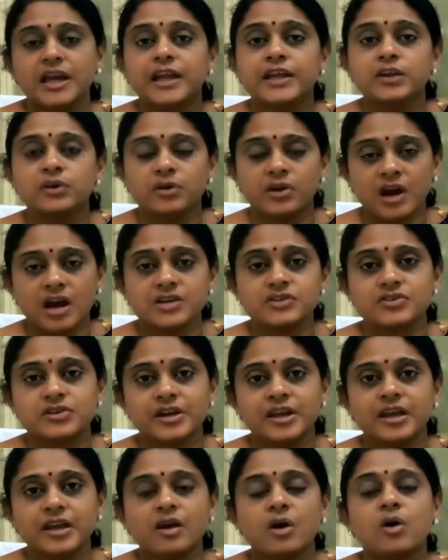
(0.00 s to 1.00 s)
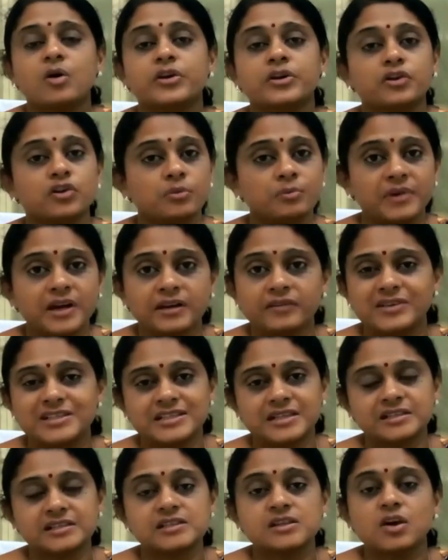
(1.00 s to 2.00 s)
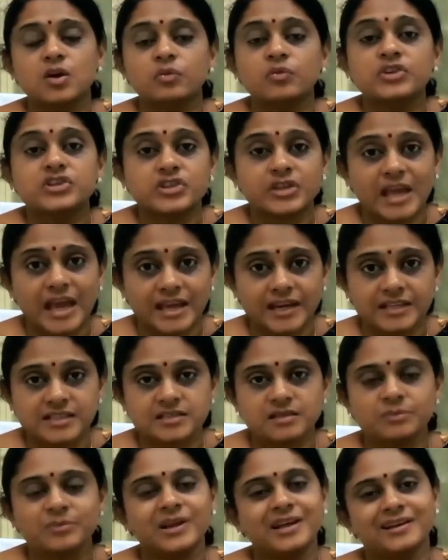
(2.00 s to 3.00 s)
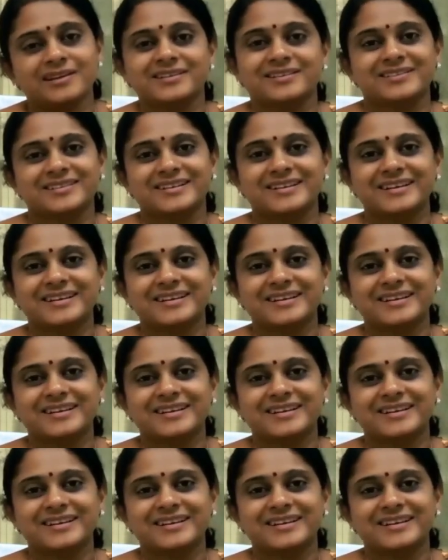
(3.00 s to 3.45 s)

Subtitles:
in your artery or in your blood vessels which carries the blood.